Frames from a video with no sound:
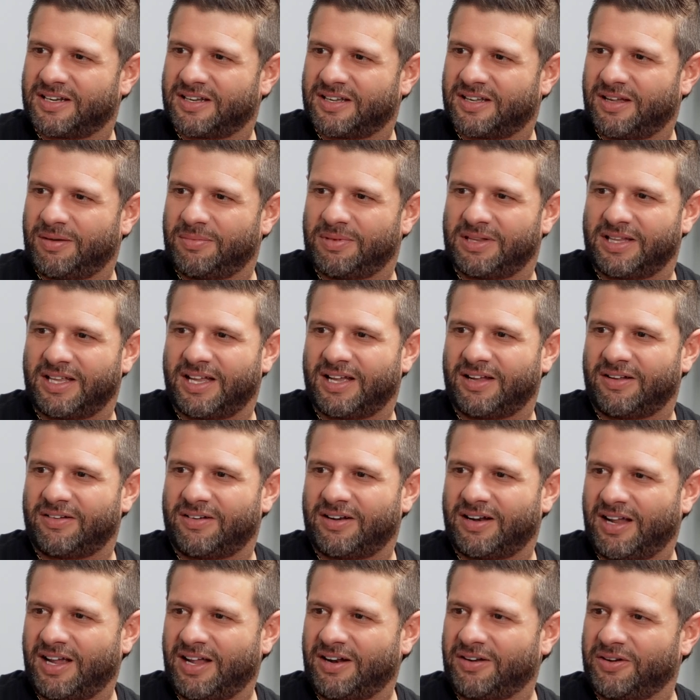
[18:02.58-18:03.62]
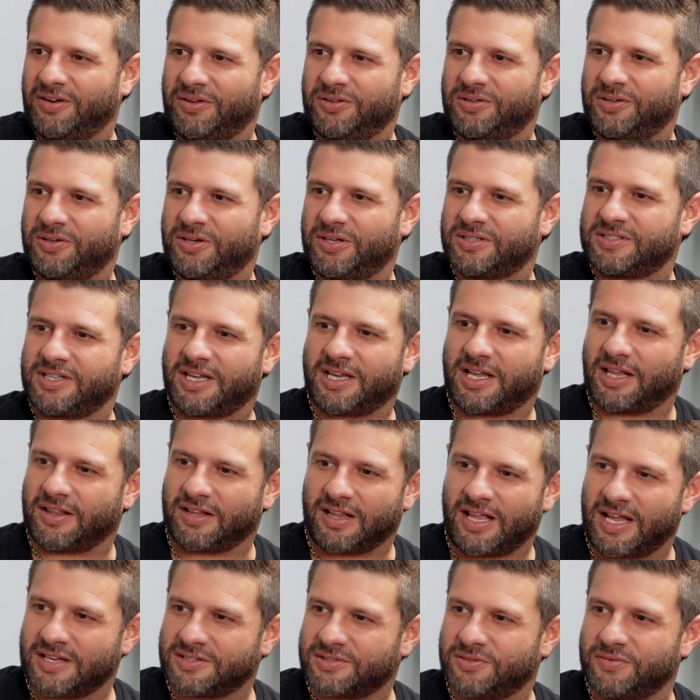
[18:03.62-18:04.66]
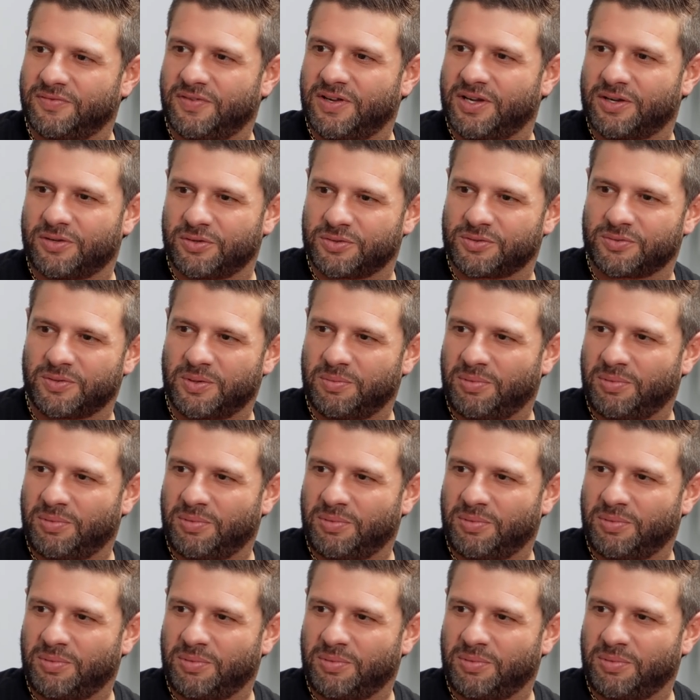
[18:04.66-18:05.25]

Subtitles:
coming down. I don't know, dude. It's like the last 2 vehicles we